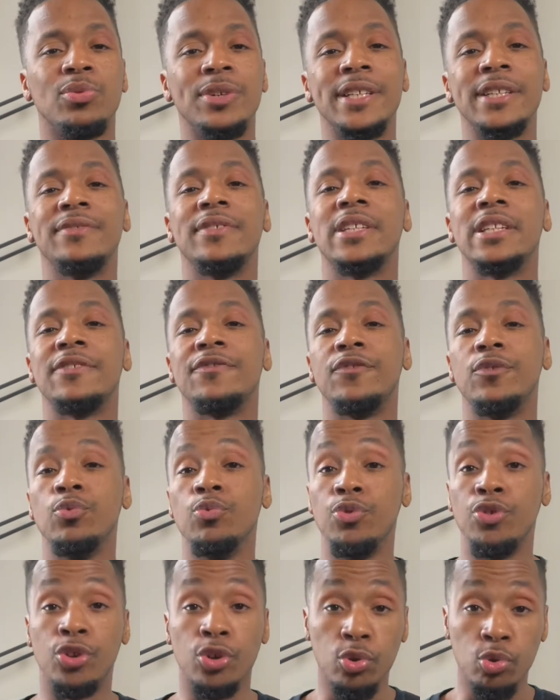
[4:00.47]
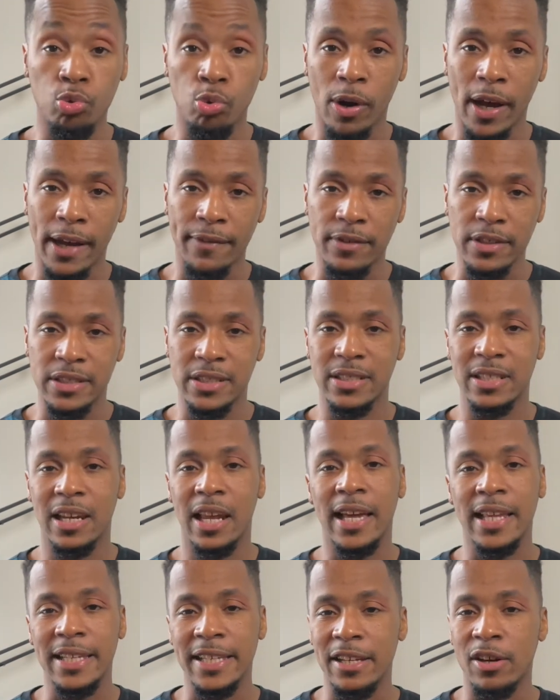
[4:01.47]
even if you do have a
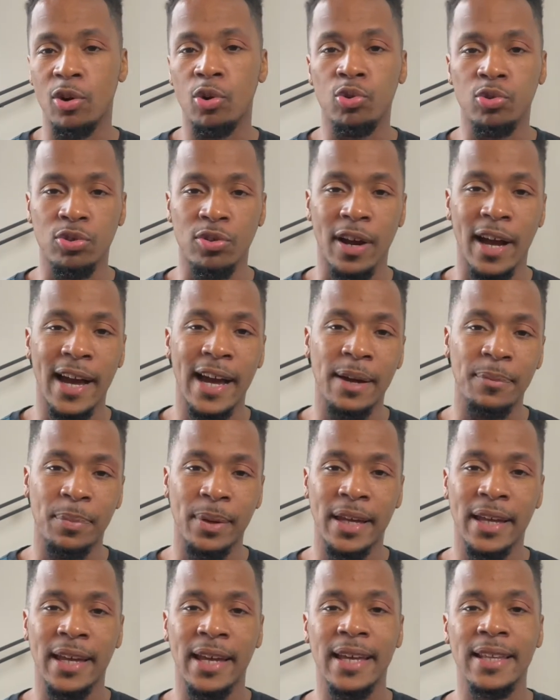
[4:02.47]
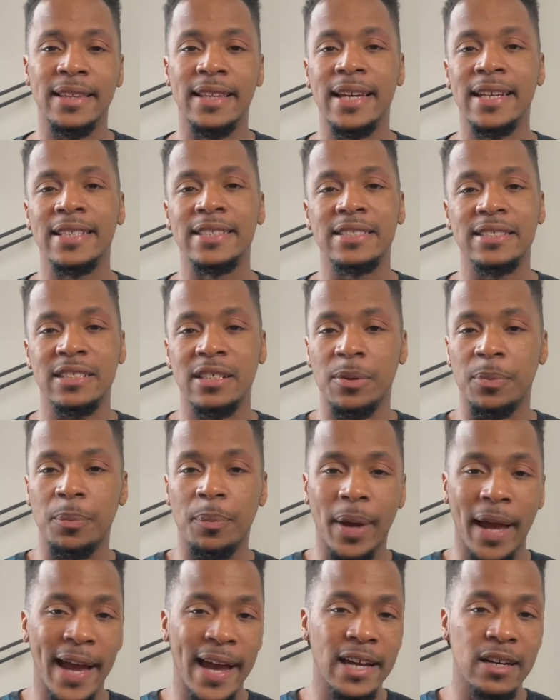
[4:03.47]
slightly older iPad that is
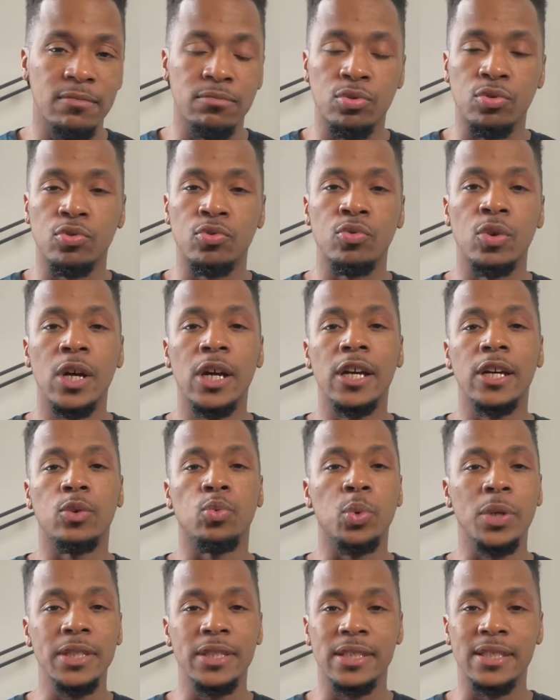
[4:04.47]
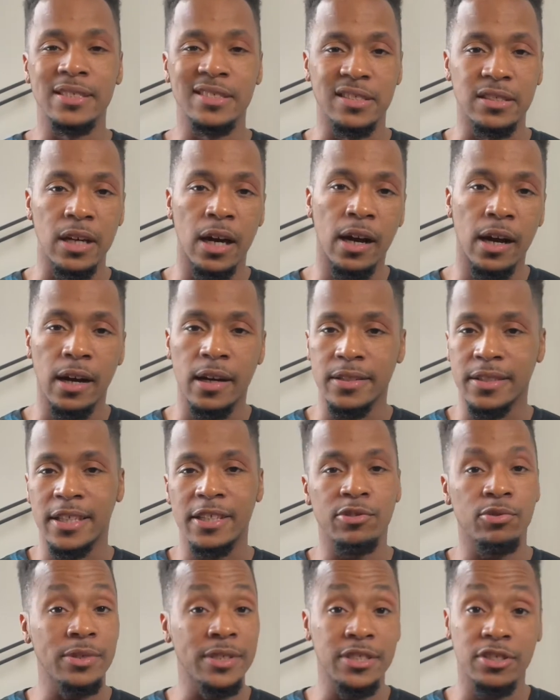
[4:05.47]
compatible with this dock,
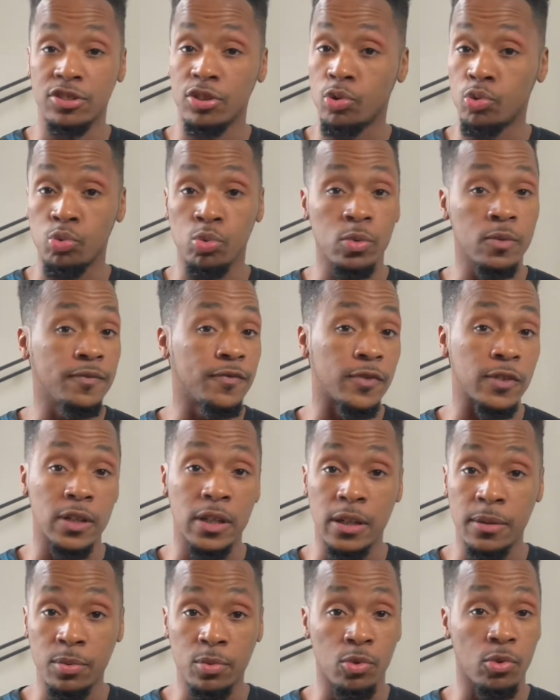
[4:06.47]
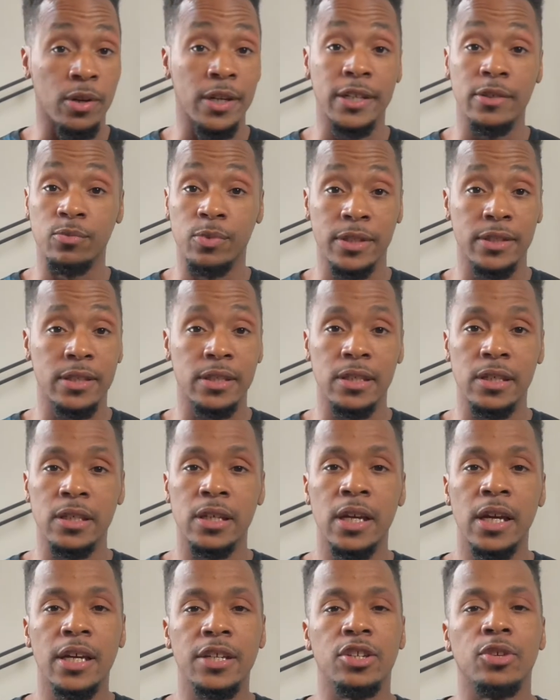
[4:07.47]
there is no room for upgrade with it.
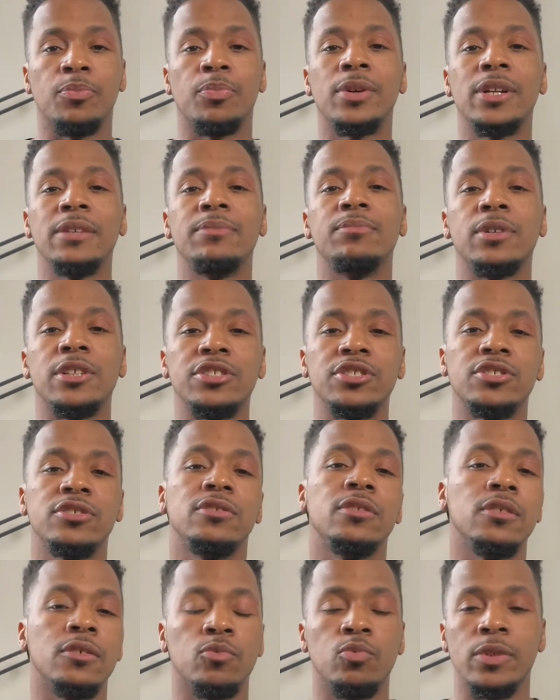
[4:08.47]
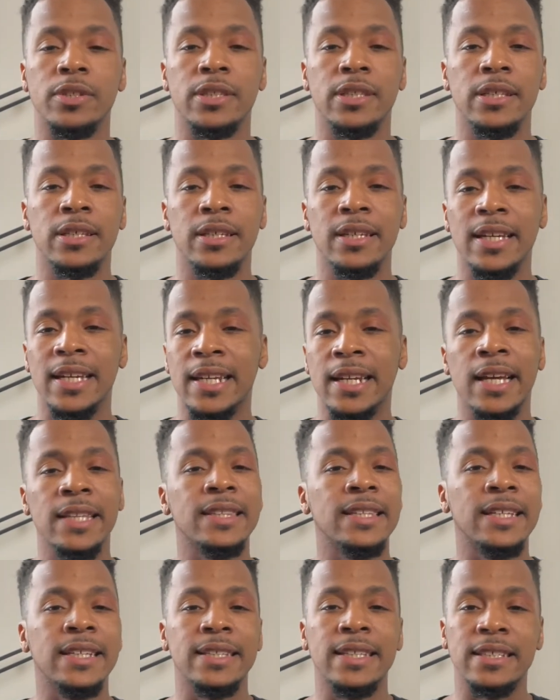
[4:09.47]
You're pretty much stuck with it, and I
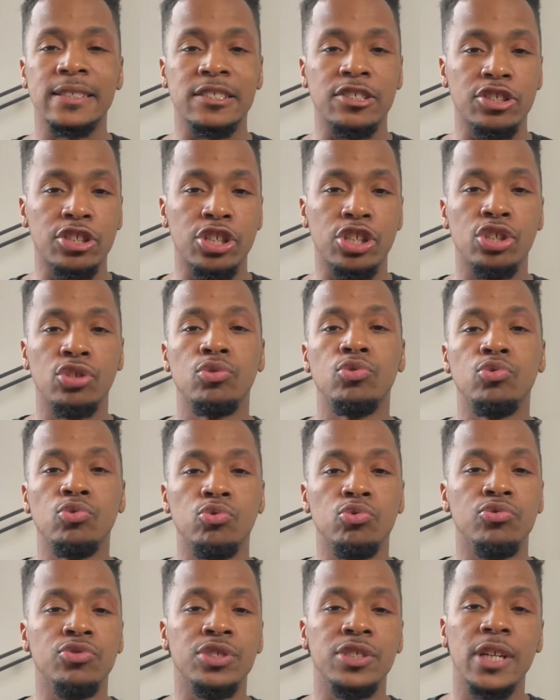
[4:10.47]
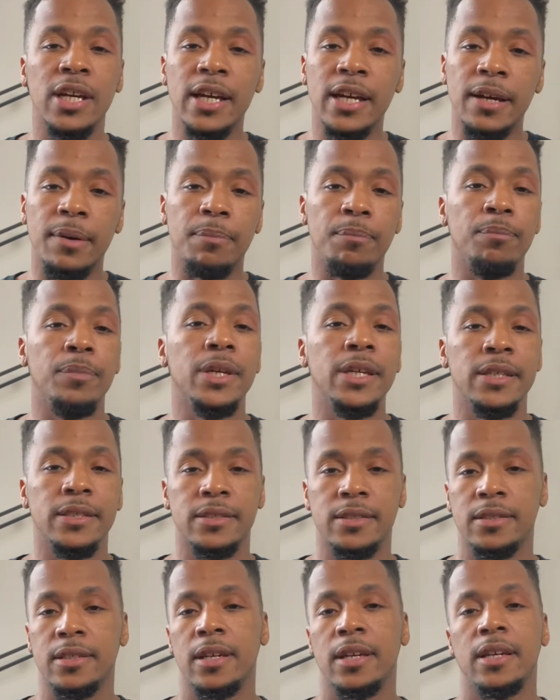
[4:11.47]
think that's a huge
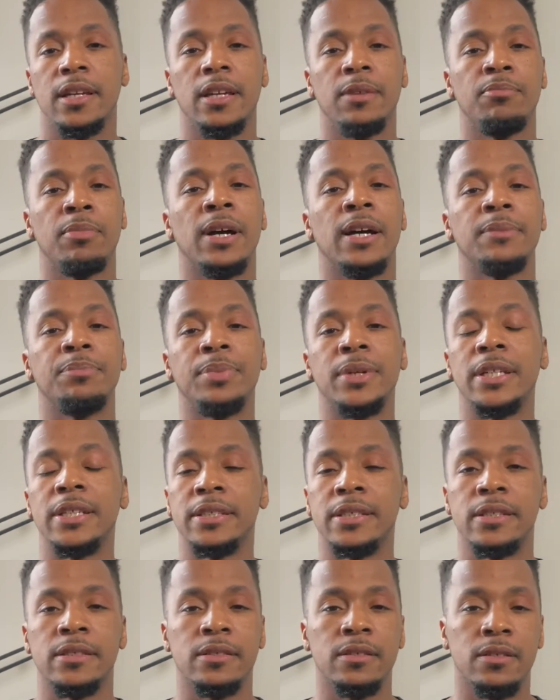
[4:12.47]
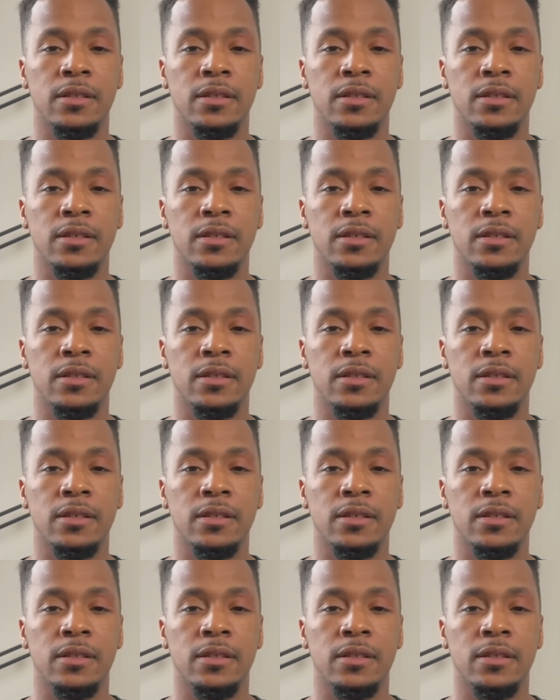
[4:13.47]
miss in my opinion.